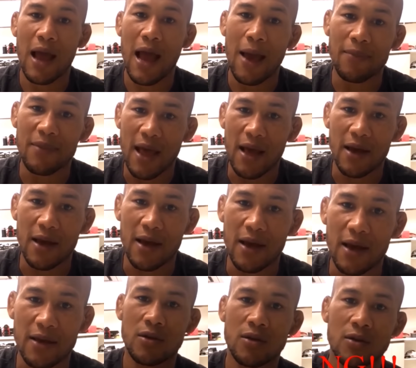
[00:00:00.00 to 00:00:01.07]
I'm next.
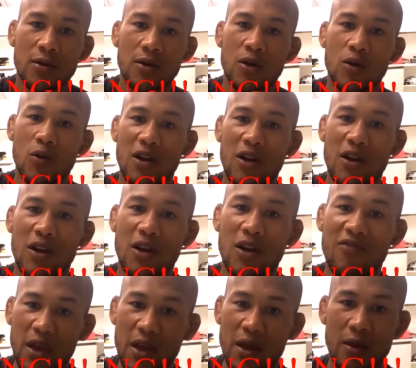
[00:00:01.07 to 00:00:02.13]
You wanna fight
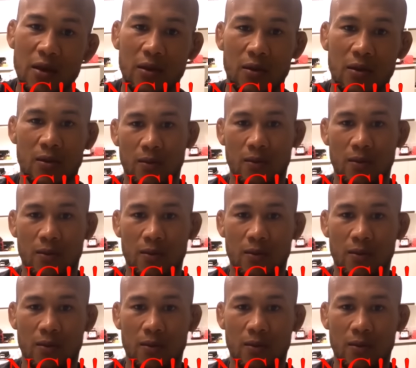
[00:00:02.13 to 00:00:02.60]
me?